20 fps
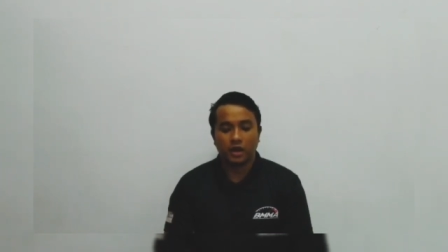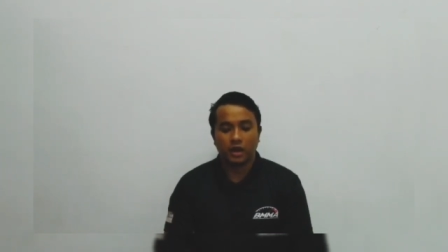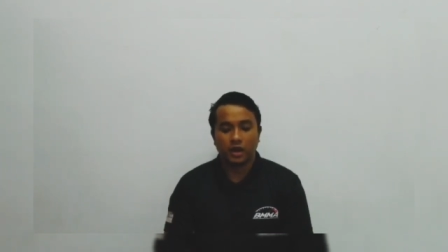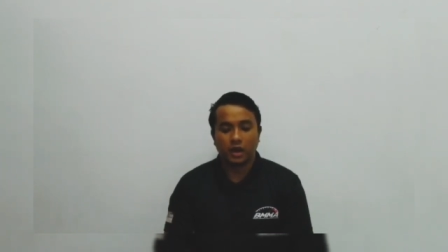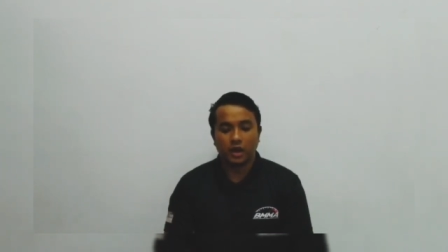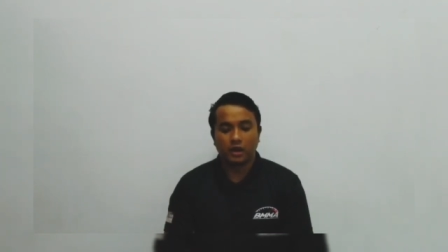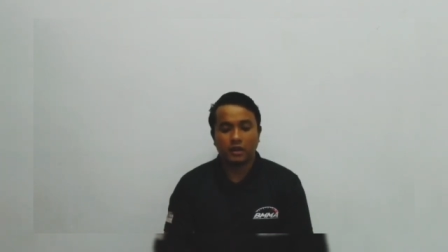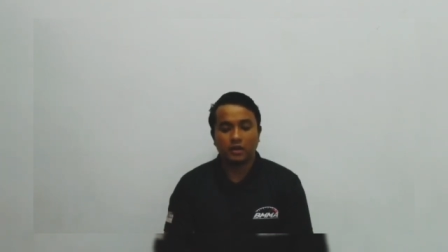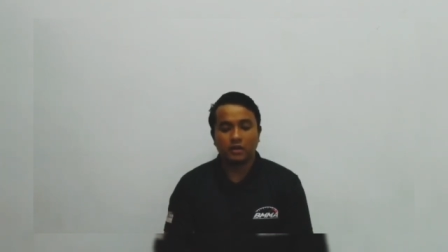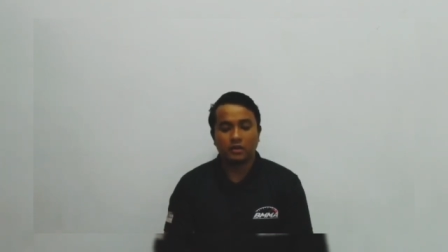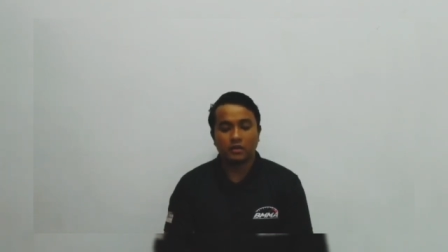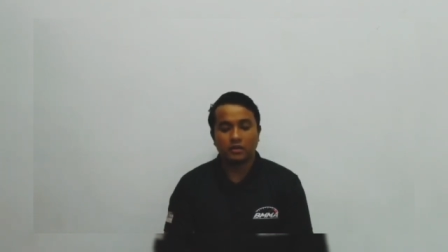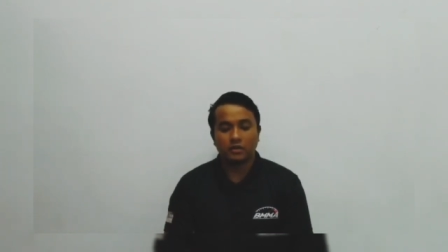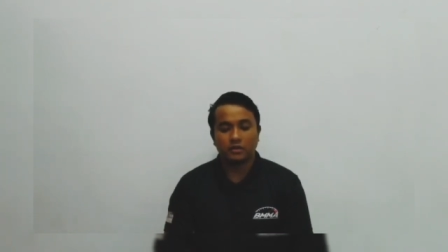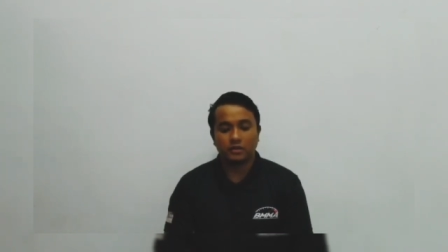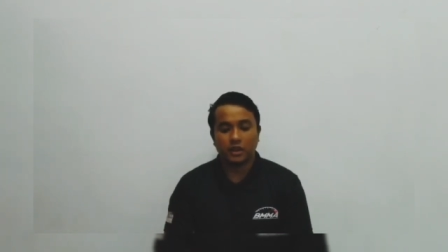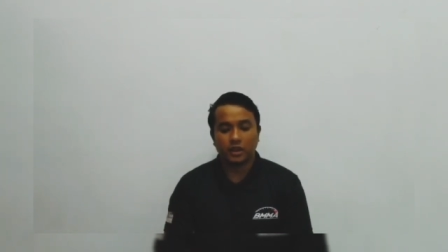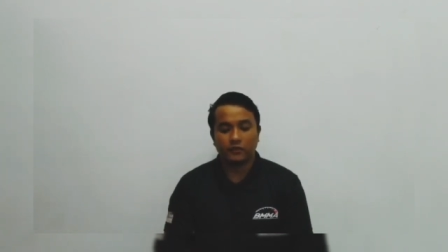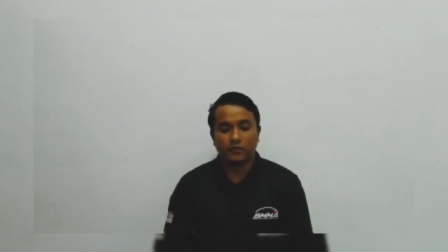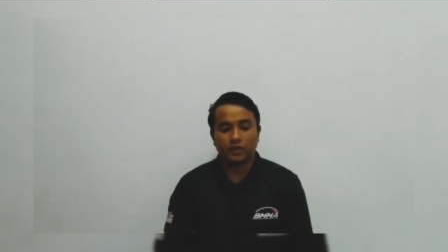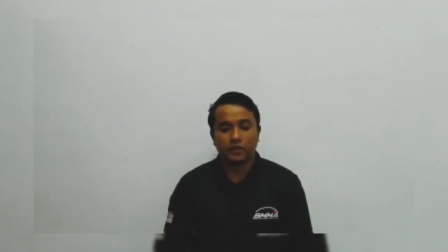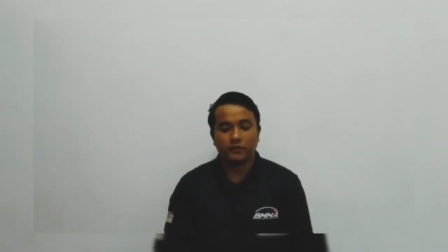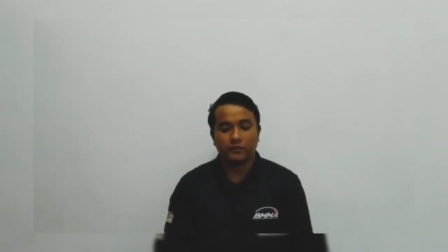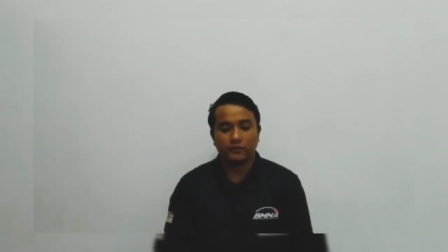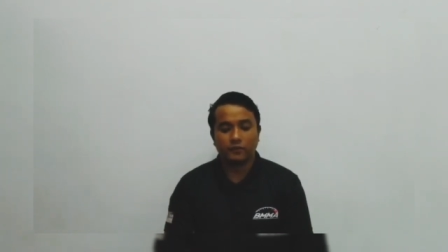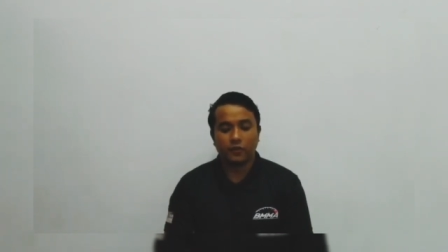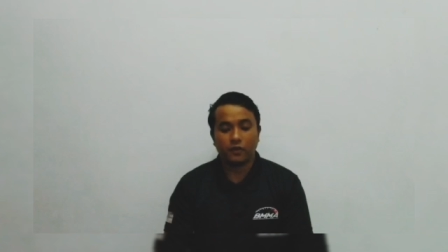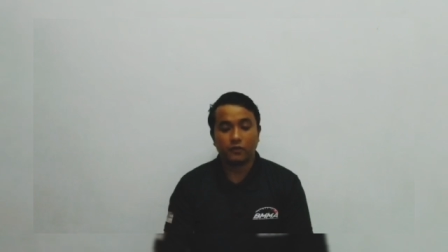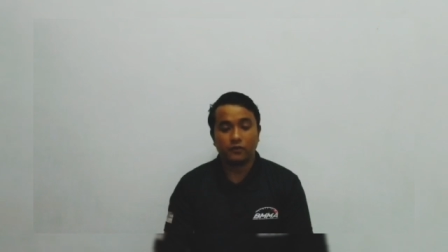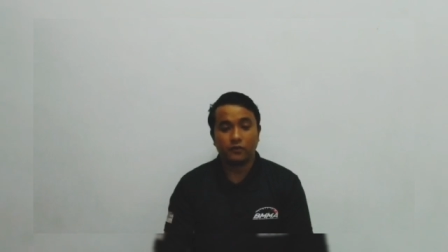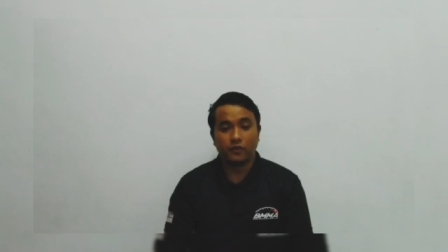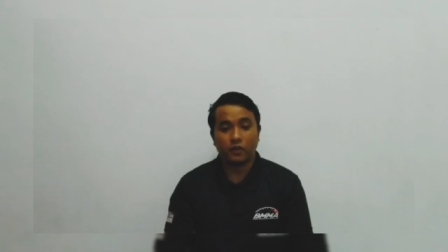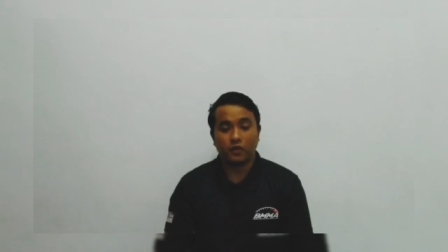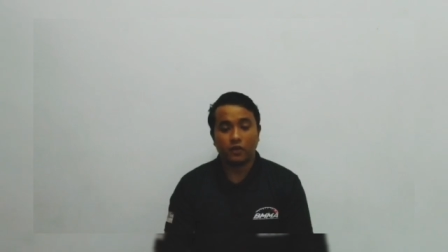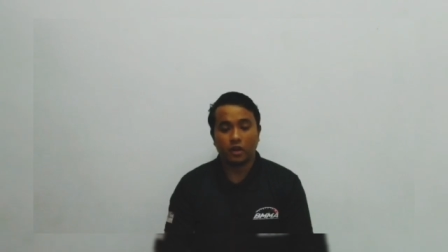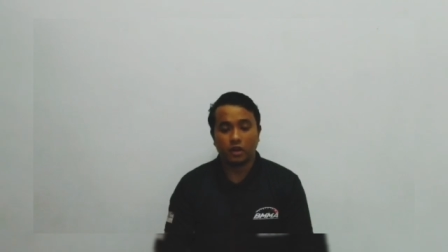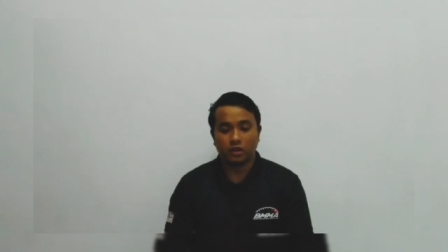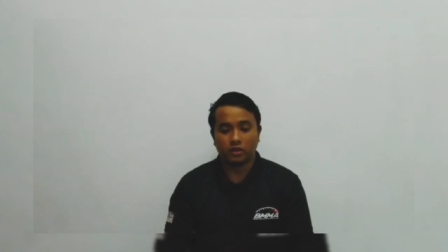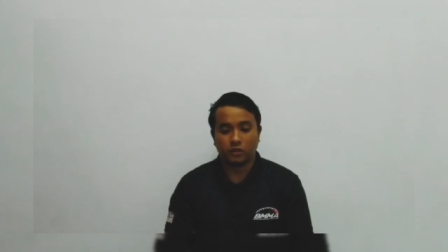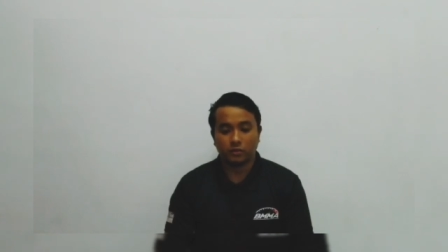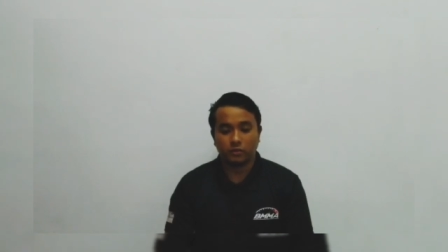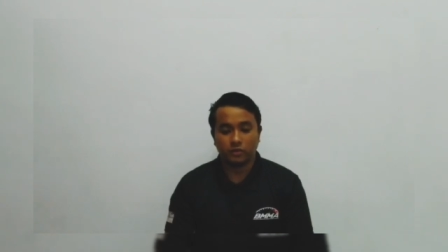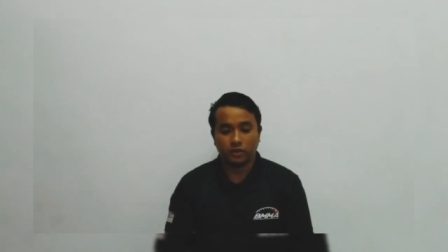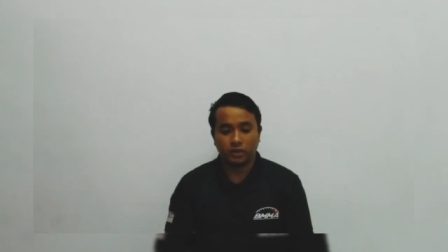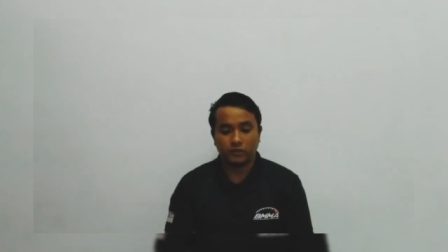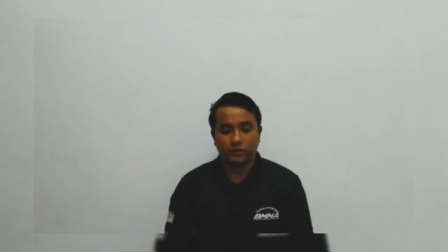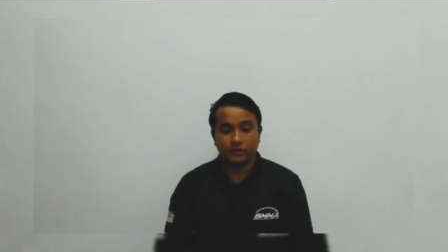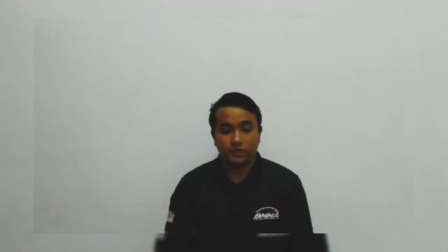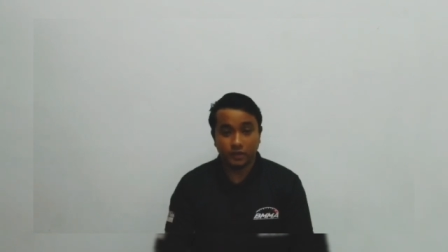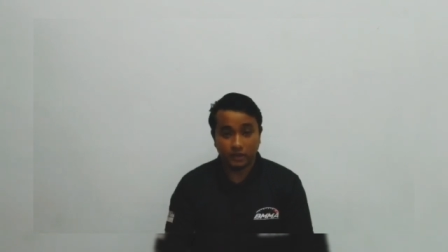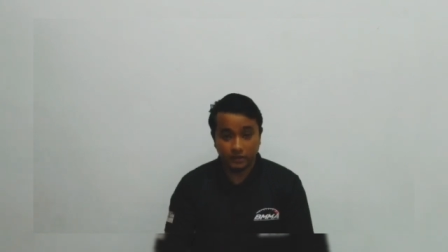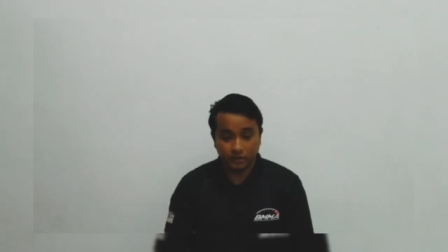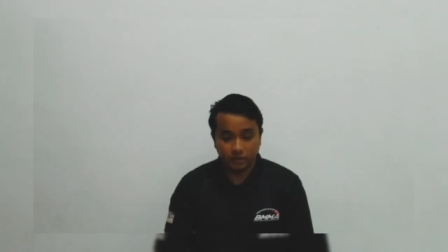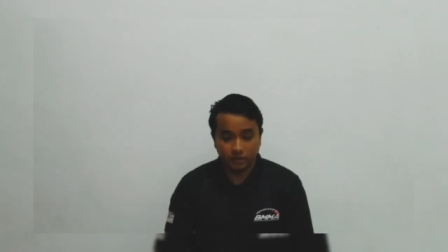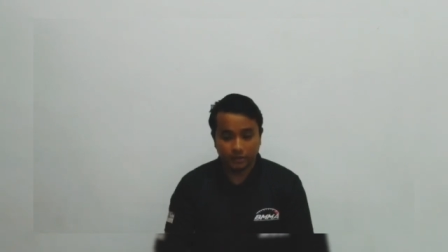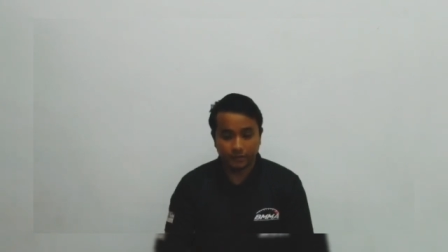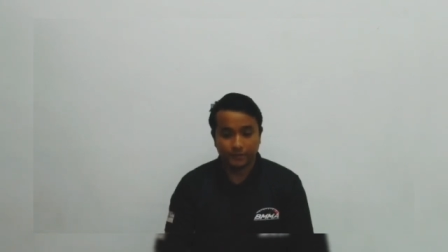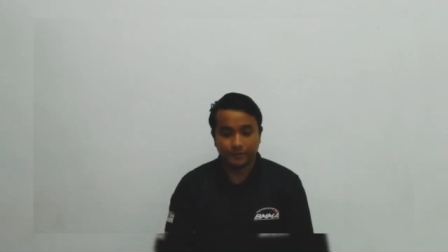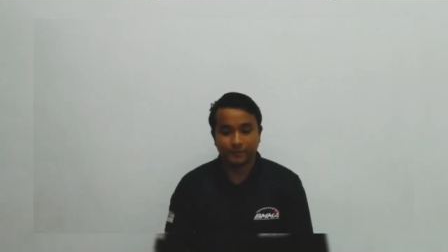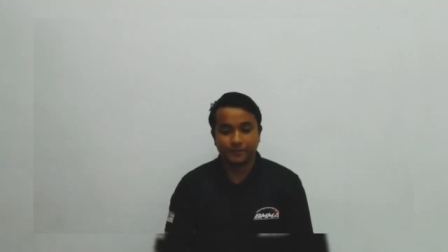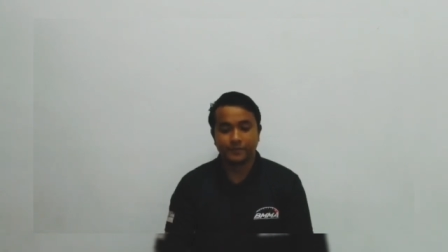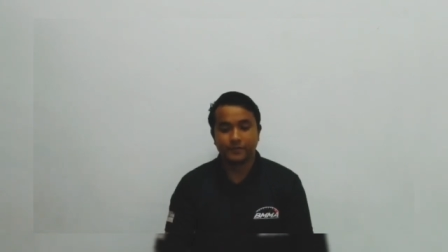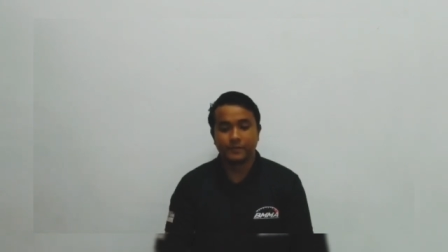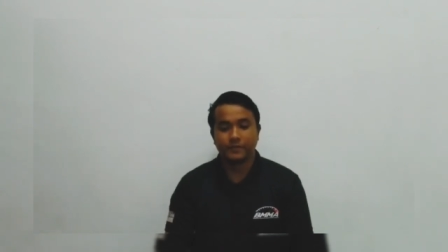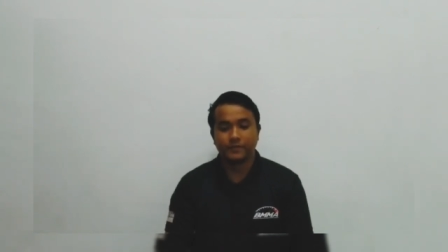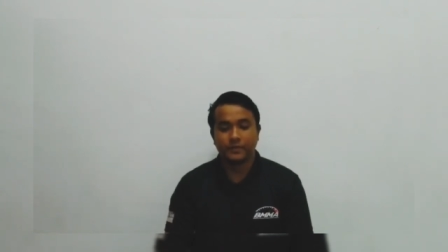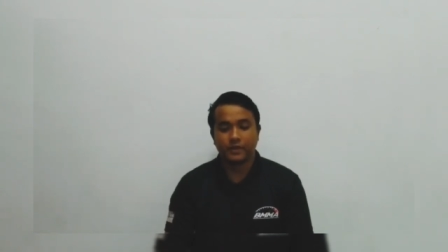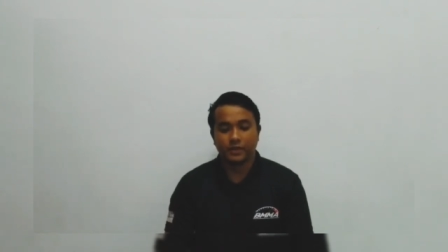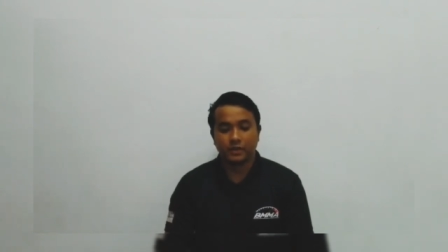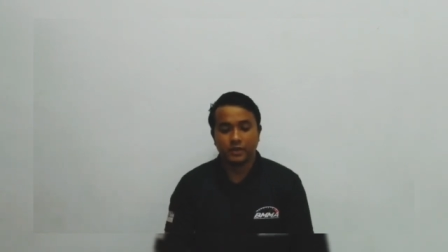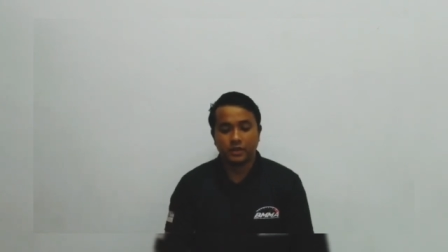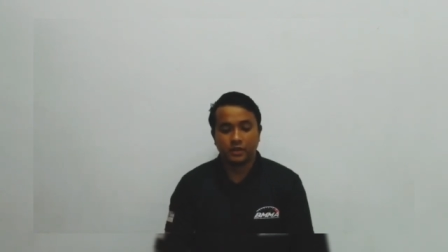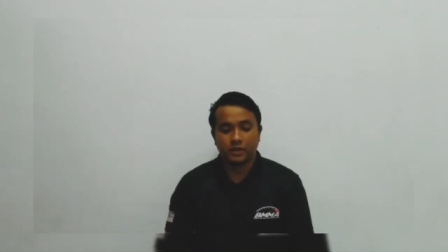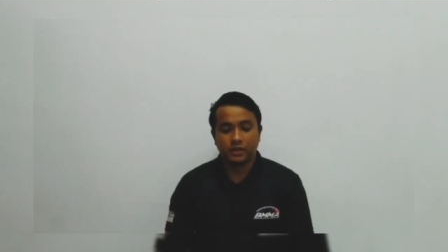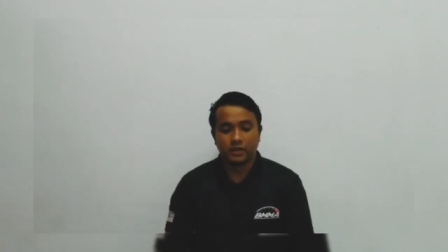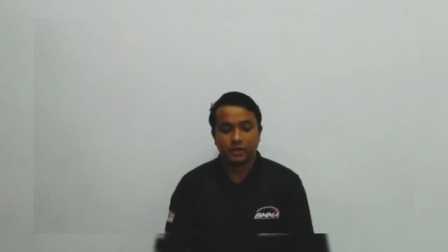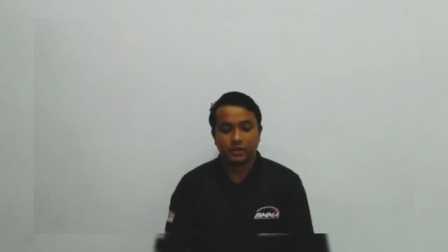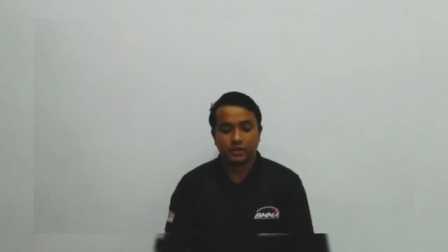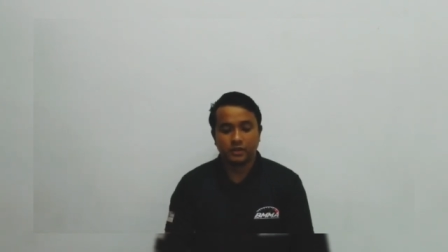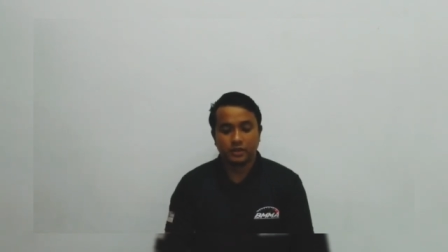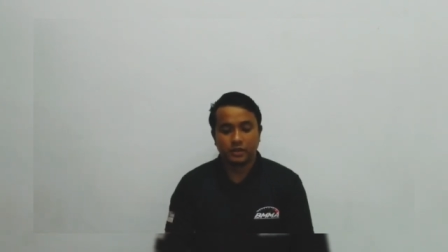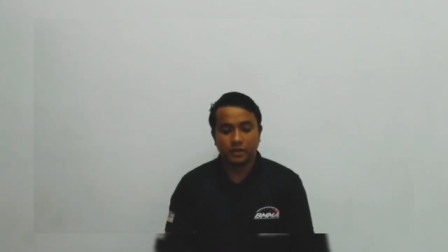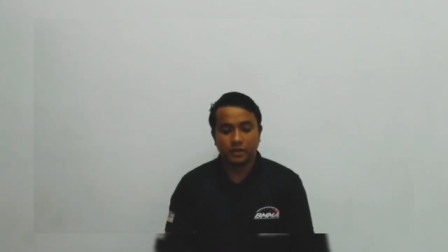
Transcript: R744 automotive system. It's,